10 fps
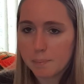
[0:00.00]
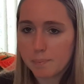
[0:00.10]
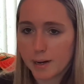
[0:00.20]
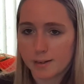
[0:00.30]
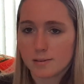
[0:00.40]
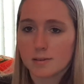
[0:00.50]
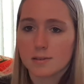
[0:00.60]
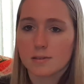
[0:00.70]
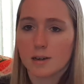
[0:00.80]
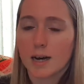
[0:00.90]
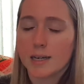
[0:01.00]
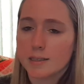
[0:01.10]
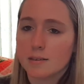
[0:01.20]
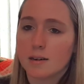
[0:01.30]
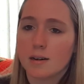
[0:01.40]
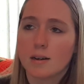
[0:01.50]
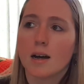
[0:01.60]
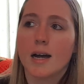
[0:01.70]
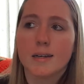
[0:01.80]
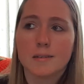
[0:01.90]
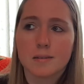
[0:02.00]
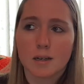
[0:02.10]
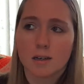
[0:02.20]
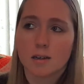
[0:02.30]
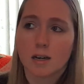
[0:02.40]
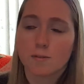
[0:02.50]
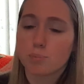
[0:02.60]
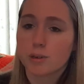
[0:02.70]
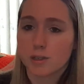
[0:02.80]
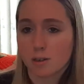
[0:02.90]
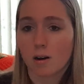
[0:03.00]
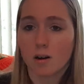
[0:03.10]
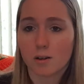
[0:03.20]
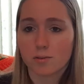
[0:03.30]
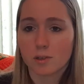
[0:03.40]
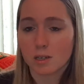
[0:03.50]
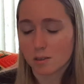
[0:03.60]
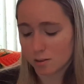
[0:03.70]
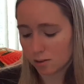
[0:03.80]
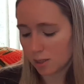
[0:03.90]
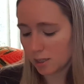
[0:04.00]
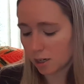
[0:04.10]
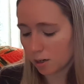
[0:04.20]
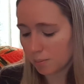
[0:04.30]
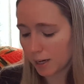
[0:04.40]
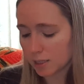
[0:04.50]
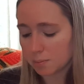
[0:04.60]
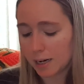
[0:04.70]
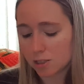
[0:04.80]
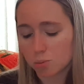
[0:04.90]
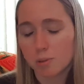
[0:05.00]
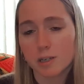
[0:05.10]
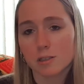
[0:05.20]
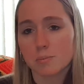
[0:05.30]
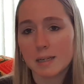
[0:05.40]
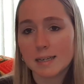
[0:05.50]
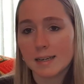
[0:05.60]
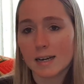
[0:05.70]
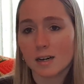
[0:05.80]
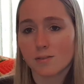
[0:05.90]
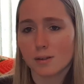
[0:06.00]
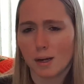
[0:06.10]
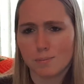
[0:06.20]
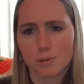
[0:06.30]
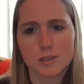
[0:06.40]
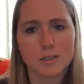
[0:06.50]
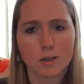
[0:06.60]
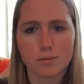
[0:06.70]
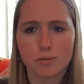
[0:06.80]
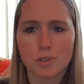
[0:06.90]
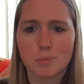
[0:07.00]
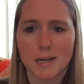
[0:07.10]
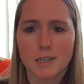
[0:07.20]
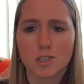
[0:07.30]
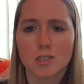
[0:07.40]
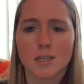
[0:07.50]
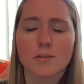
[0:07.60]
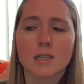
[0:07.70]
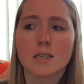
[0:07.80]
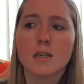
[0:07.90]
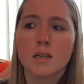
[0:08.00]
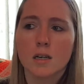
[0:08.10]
But I have printed off the compact Passion Planner PDF. I printed off a few pages of it